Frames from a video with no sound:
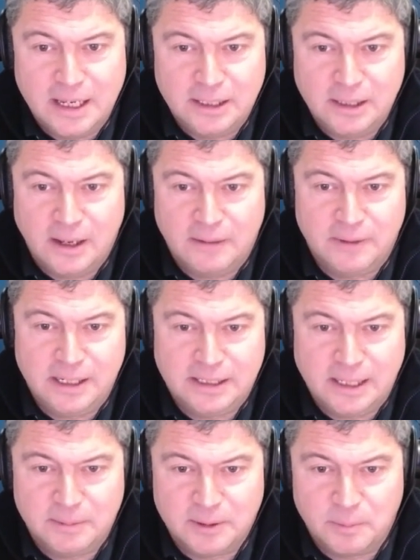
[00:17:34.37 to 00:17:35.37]
Do you have any
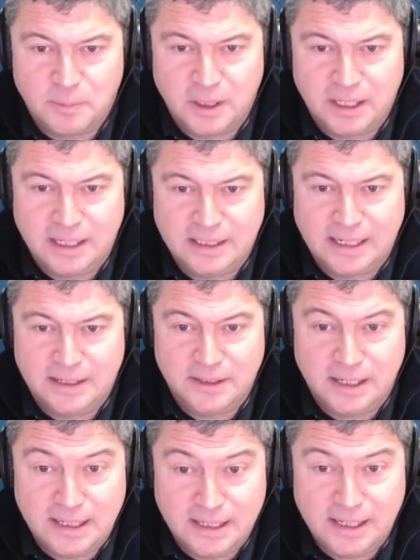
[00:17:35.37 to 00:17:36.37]
tips on breaking down
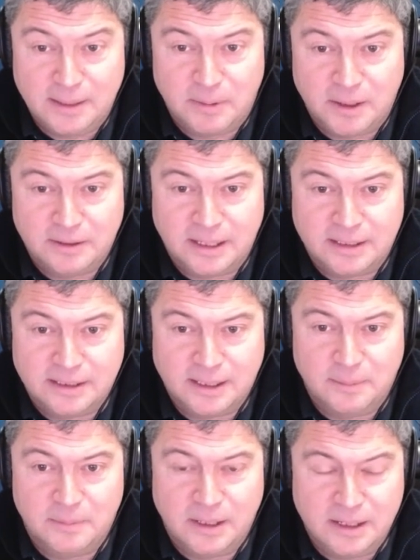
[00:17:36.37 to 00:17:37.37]
the linear process
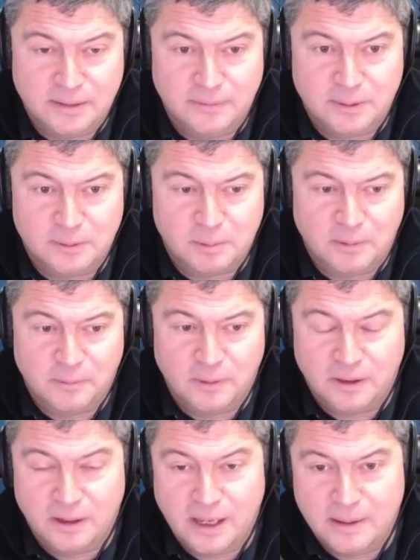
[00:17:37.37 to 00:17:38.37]
some individuals prefer?